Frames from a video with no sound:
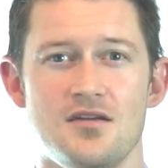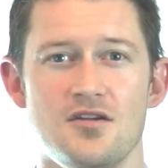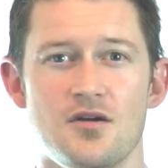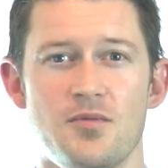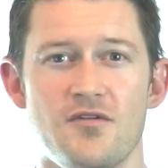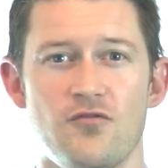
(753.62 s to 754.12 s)

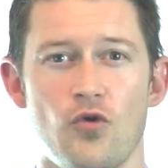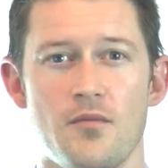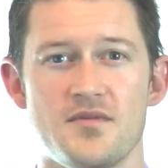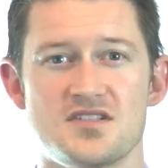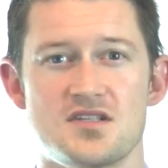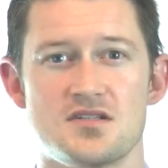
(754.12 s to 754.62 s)
your
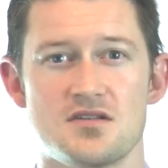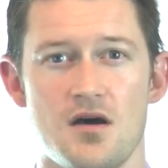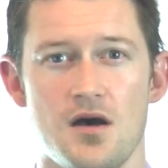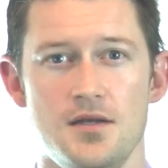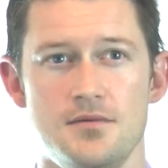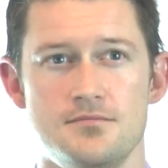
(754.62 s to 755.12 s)
performance is
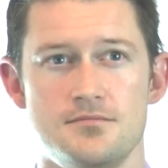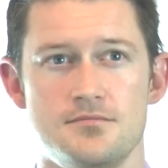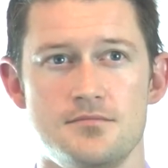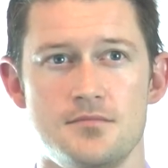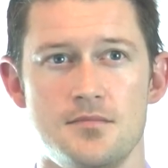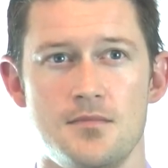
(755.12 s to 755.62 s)
on.
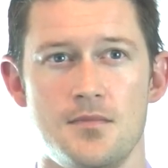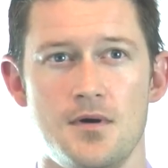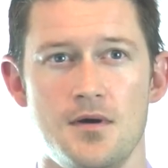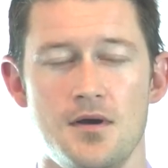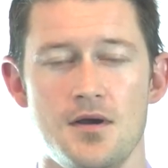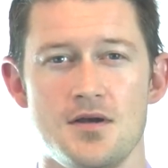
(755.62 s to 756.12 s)

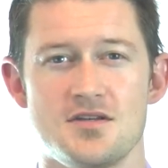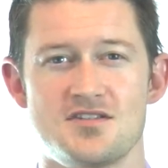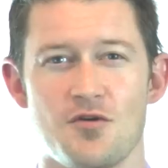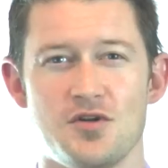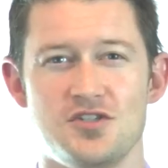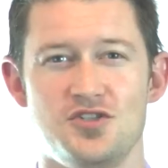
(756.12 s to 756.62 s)

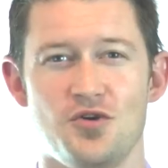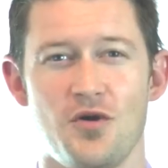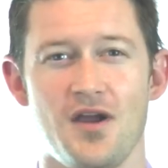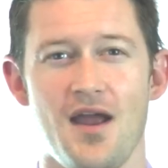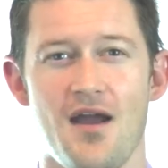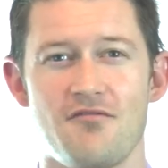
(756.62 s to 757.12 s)
So
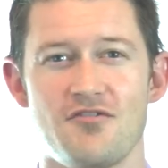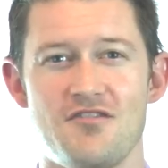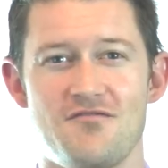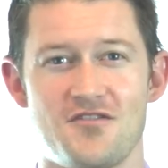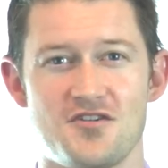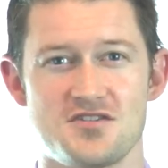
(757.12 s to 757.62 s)
enjoy every
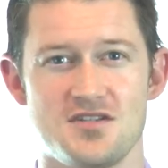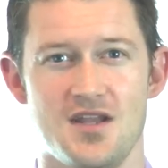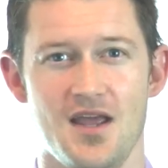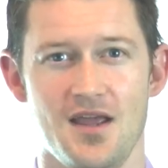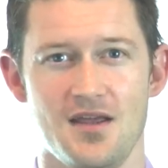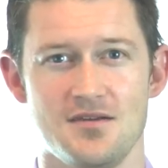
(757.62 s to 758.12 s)
first
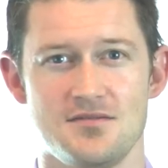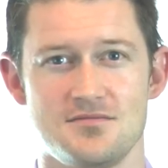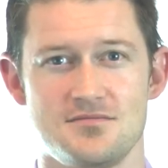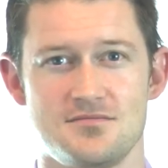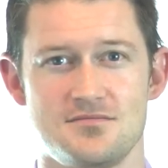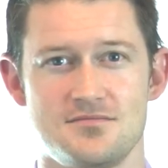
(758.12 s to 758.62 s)
date,
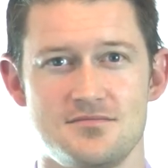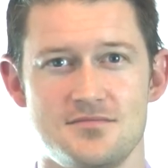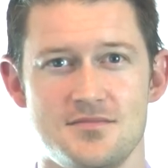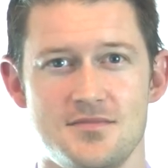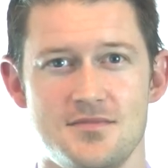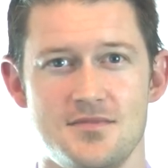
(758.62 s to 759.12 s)

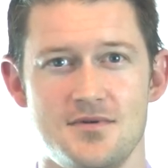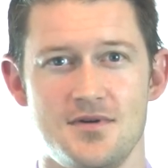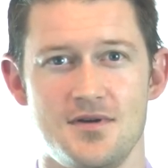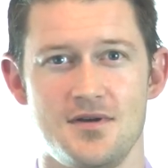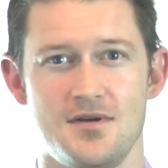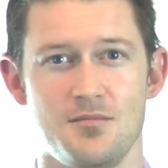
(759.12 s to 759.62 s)

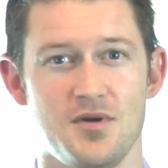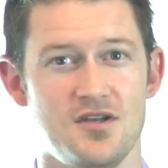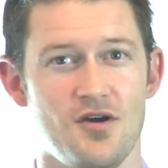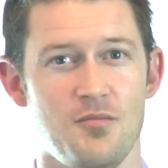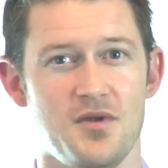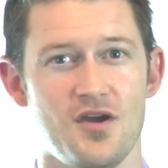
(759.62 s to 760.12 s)
but
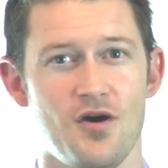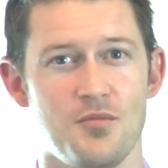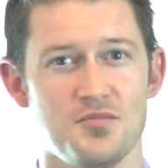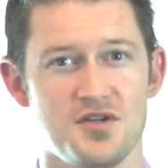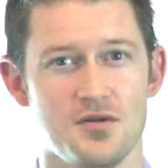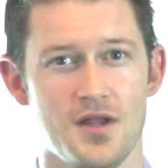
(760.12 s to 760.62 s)
don't be
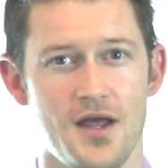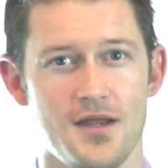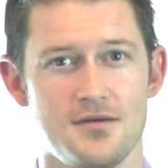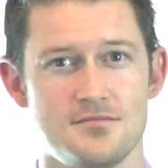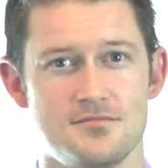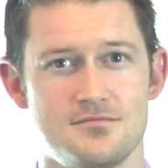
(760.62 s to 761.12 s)
home too
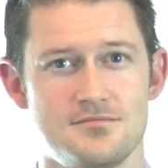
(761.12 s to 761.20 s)
late.